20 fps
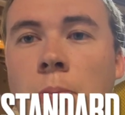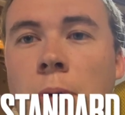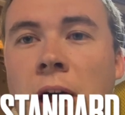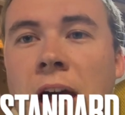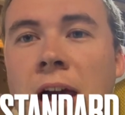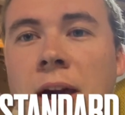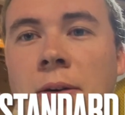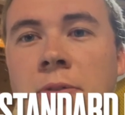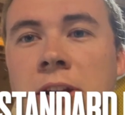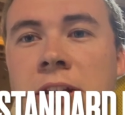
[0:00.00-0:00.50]
I
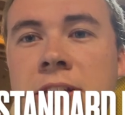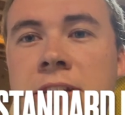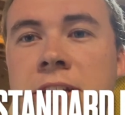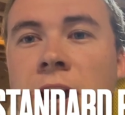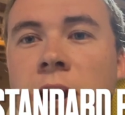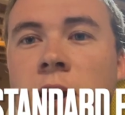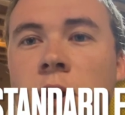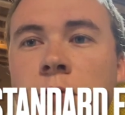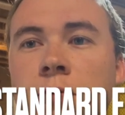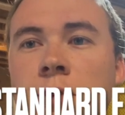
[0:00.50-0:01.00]
have an
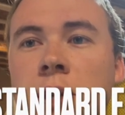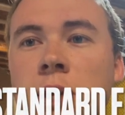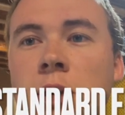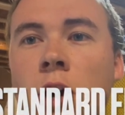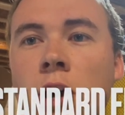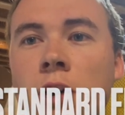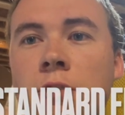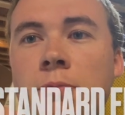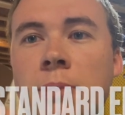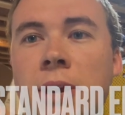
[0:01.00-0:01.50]
entire video
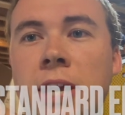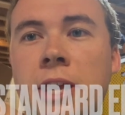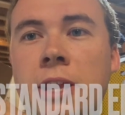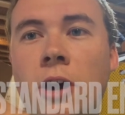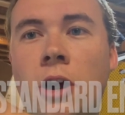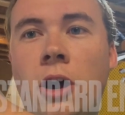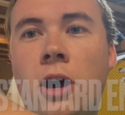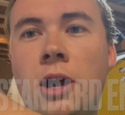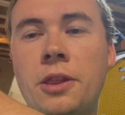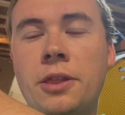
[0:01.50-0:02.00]
I've made
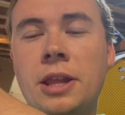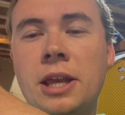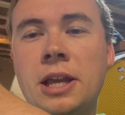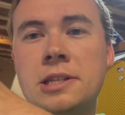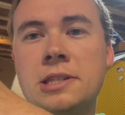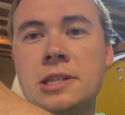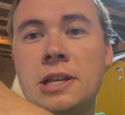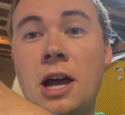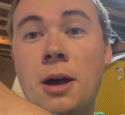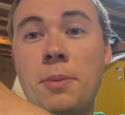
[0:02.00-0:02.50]
on
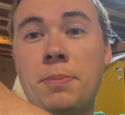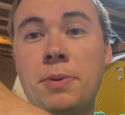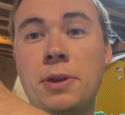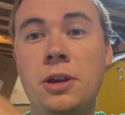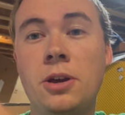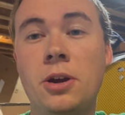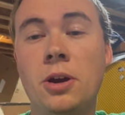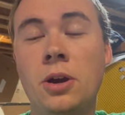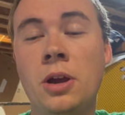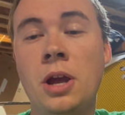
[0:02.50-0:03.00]
this up
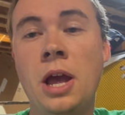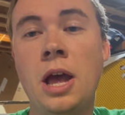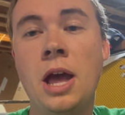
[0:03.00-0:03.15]
here.